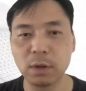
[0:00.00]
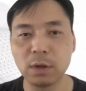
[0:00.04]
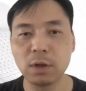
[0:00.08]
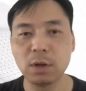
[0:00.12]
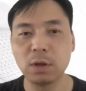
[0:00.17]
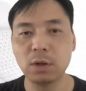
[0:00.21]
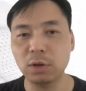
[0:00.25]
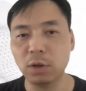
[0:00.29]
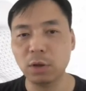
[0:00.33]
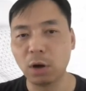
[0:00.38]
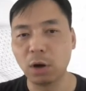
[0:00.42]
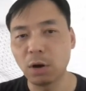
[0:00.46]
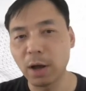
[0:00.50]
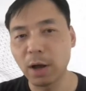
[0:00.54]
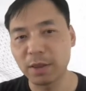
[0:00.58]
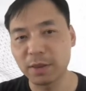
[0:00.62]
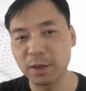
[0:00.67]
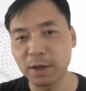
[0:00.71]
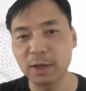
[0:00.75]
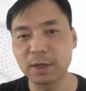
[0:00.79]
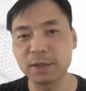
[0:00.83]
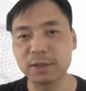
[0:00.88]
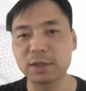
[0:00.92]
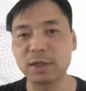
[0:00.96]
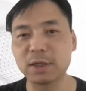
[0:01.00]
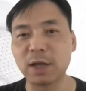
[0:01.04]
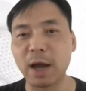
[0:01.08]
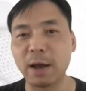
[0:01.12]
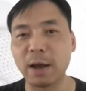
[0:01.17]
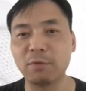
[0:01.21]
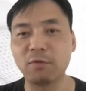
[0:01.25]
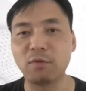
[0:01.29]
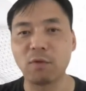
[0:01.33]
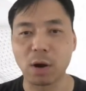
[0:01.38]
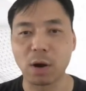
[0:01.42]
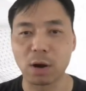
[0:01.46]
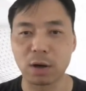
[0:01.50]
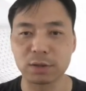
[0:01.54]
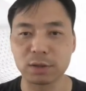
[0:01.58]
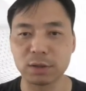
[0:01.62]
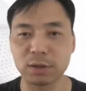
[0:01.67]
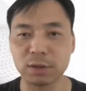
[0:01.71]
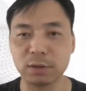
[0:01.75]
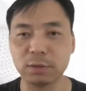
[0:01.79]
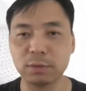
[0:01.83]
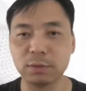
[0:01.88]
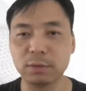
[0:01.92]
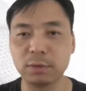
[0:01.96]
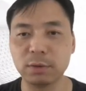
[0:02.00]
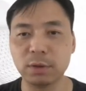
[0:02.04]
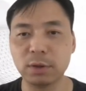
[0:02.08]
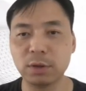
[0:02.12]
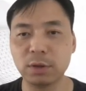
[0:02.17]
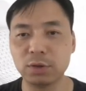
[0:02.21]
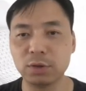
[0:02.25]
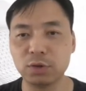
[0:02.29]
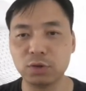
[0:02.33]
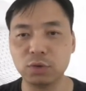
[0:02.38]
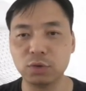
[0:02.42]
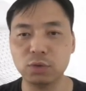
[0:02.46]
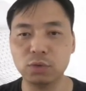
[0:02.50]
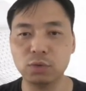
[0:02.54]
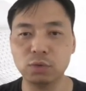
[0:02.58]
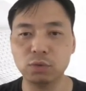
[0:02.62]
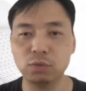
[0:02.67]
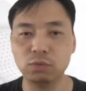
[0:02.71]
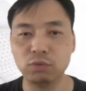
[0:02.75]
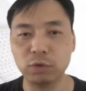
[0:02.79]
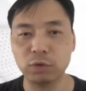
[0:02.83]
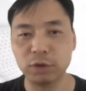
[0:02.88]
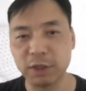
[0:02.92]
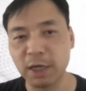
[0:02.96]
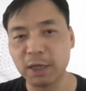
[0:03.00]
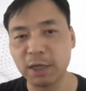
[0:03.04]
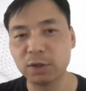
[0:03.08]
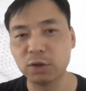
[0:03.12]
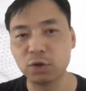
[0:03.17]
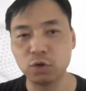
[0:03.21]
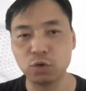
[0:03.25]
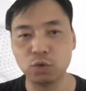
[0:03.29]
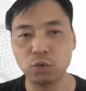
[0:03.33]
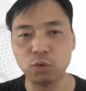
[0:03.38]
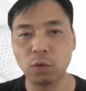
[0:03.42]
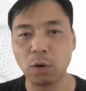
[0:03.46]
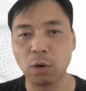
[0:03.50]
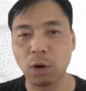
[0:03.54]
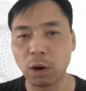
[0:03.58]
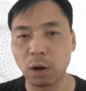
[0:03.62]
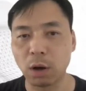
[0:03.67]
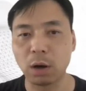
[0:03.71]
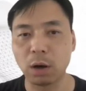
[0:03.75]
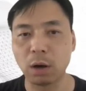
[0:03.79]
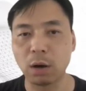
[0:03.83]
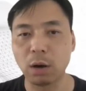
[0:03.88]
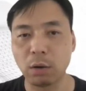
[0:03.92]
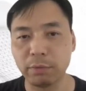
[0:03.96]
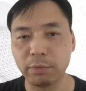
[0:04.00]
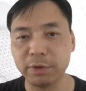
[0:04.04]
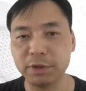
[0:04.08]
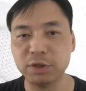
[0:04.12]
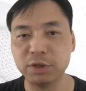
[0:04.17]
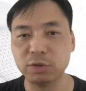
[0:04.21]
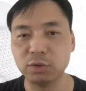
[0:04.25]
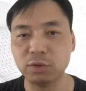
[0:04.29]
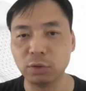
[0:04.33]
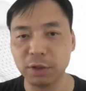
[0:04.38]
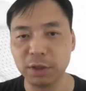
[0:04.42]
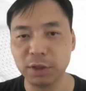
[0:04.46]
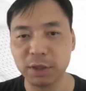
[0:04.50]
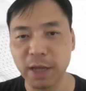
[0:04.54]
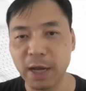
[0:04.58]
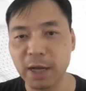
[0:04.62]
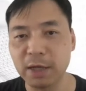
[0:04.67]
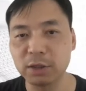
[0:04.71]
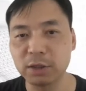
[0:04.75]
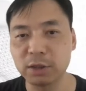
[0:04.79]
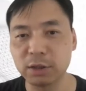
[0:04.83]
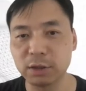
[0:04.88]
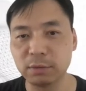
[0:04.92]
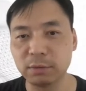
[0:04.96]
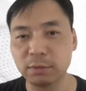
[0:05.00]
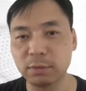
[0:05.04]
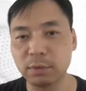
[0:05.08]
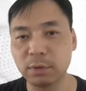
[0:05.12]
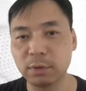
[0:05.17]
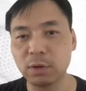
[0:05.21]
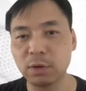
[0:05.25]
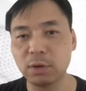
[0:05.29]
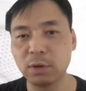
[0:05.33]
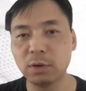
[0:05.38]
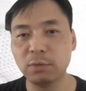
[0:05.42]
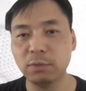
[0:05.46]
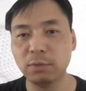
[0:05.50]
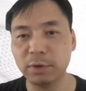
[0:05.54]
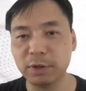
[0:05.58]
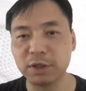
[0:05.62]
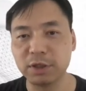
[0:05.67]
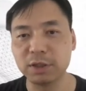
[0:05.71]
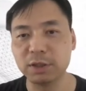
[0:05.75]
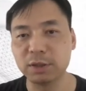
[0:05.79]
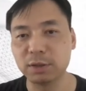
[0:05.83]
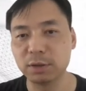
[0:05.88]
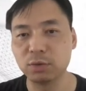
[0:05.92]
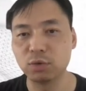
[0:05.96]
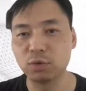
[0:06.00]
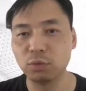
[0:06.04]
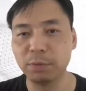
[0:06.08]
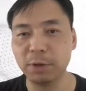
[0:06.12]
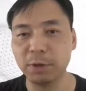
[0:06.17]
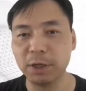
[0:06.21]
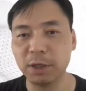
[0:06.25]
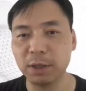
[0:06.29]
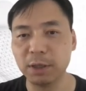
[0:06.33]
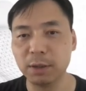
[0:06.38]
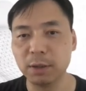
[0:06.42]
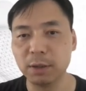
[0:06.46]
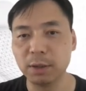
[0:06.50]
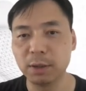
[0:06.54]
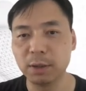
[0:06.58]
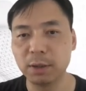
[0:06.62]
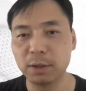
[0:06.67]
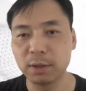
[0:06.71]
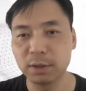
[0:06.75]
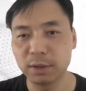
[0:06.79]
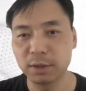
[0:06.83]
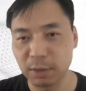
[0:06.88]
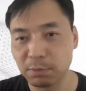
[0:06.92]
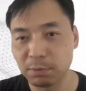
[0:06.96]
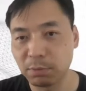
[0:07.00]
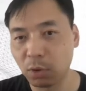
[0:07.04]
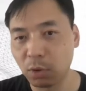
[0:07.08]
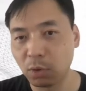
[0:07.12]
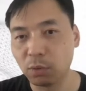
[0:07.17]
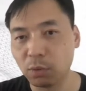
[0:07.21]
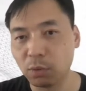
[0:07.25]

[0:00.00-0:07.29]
Now I think it's time for us to return to our original intention, which is to be simple.